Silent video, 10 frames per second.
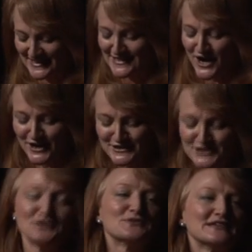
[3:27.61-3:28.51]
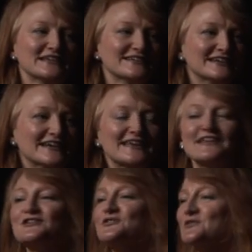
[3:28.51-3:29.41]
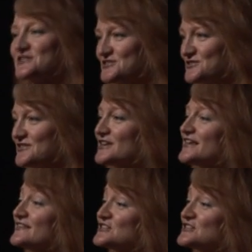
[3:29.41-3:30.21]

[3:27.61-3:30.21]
and continuity that nourish her, and that